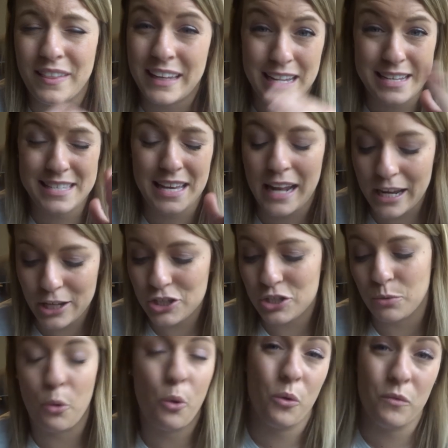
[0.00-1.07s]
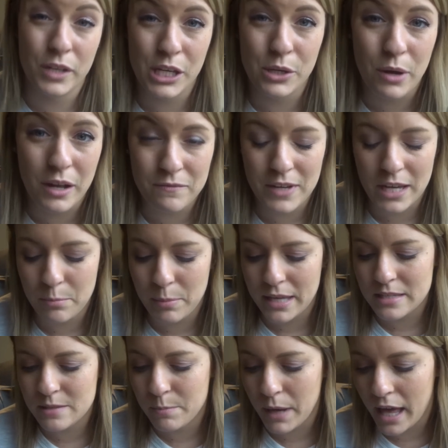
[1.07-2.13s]
like I said, I could do a whole video on fake
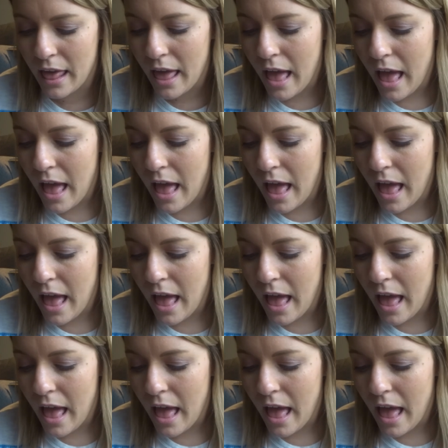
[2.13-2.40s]
pins, but